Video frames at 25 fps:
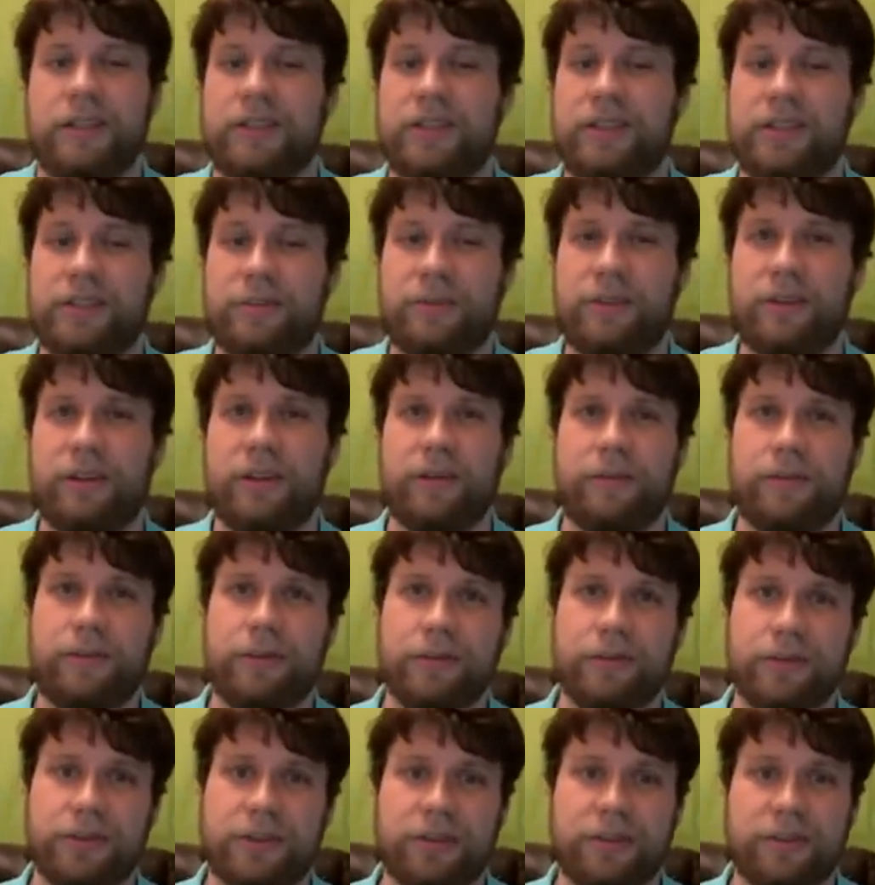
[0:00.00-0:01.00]
She's a real lit
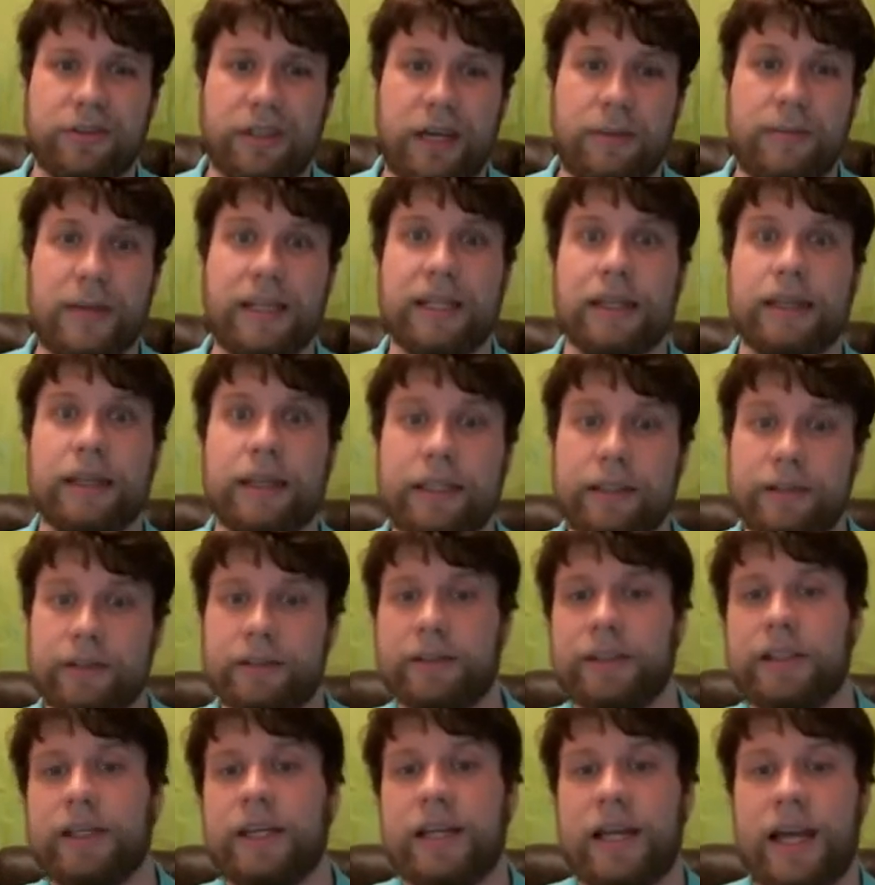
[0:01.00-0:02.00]
Fuse too, and I mean
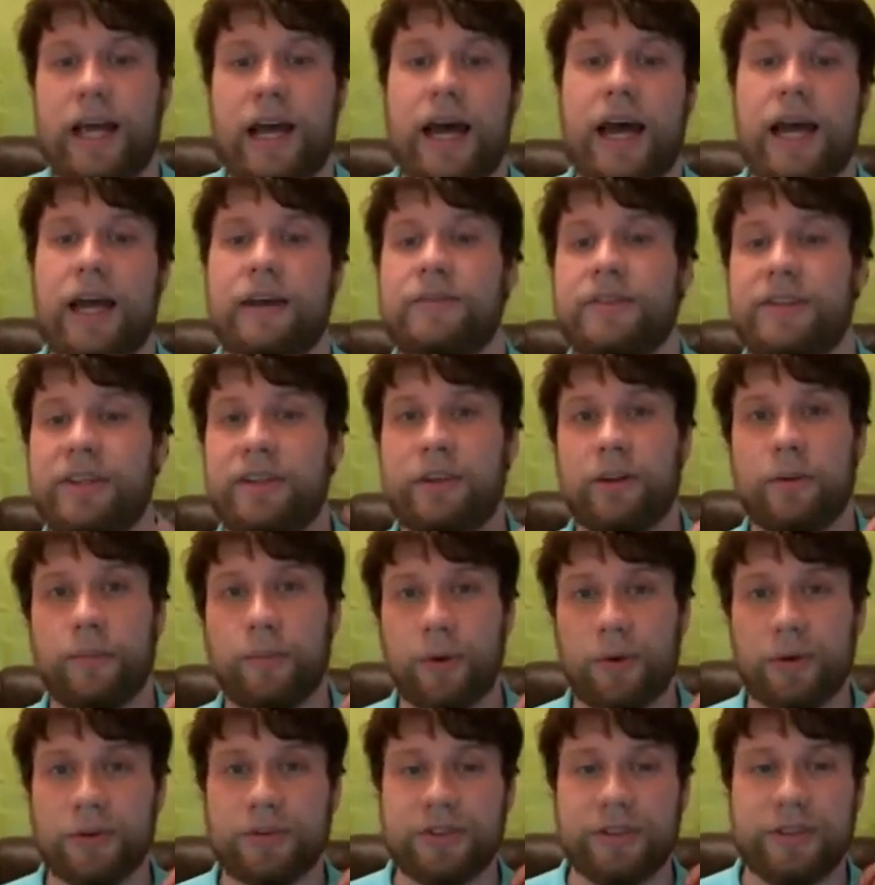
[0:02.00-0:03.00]
literally. I have seen her
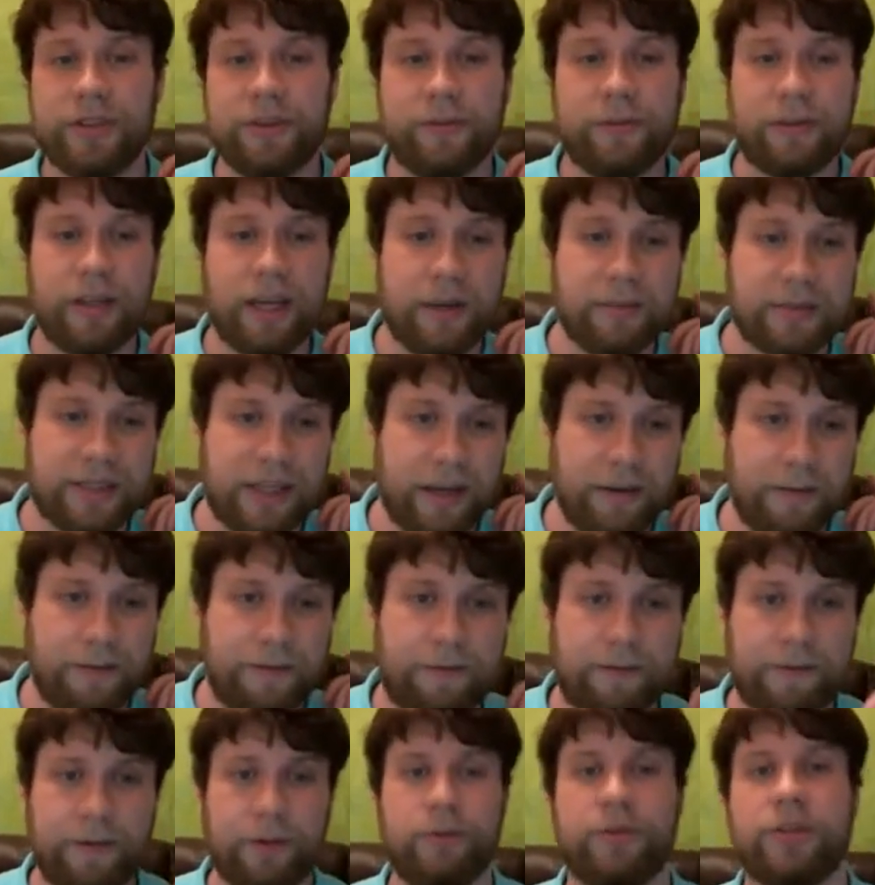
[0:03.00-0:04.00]
burst into flames a
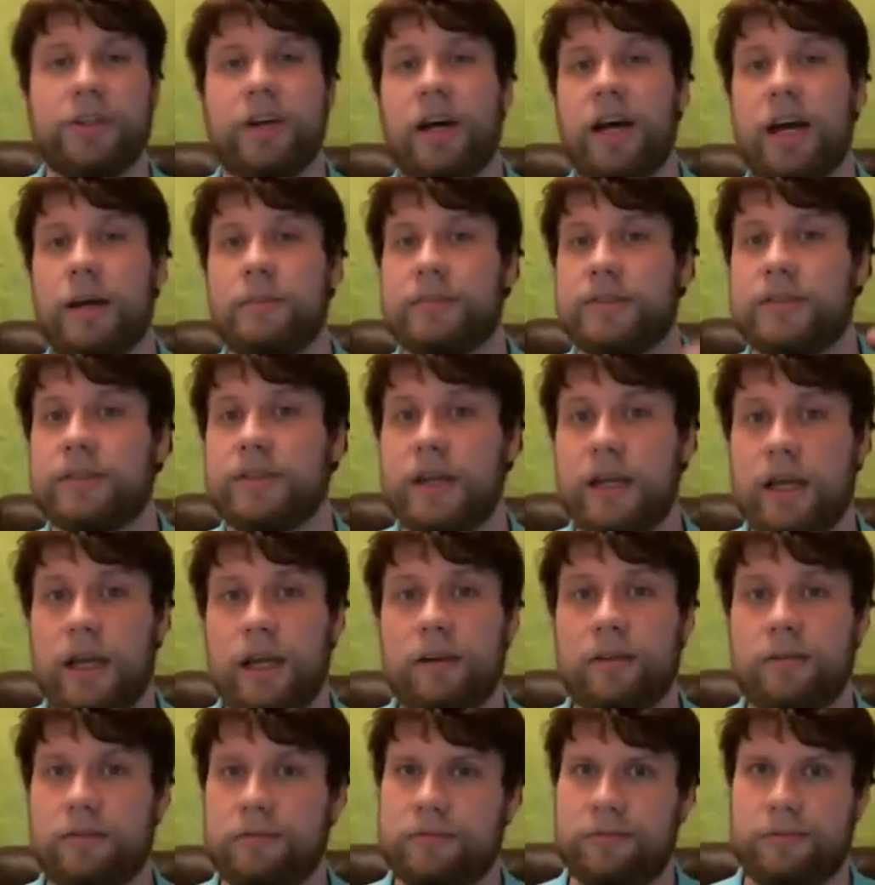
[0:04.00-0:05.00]
few times.
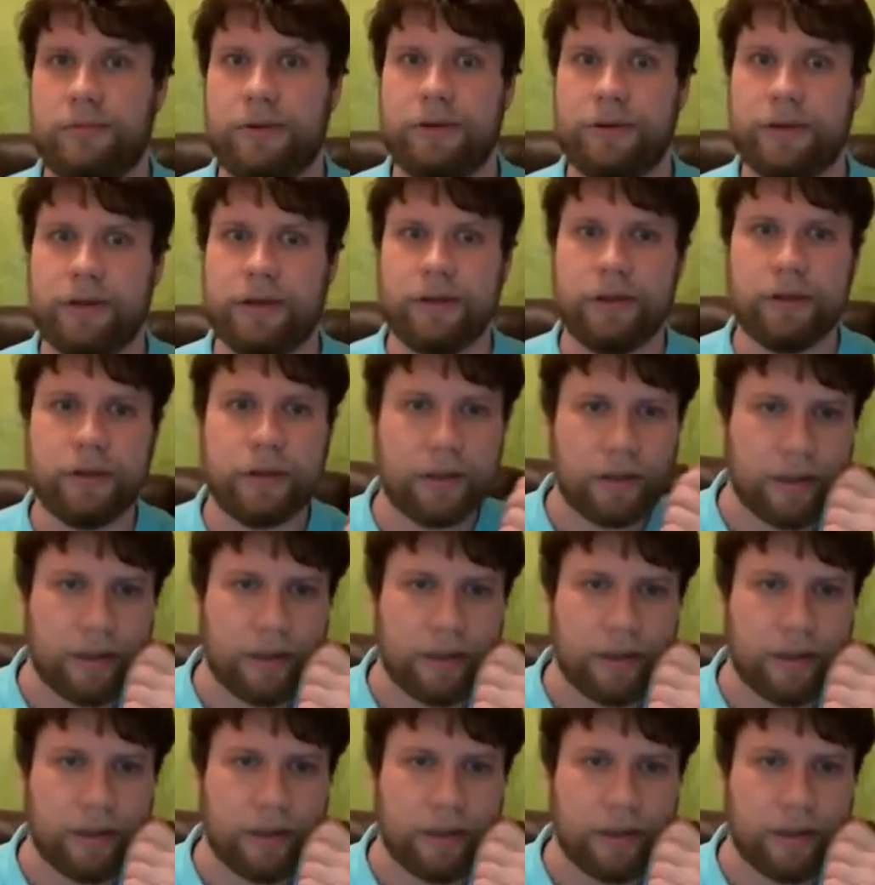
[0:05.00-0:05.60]
Weird, huh?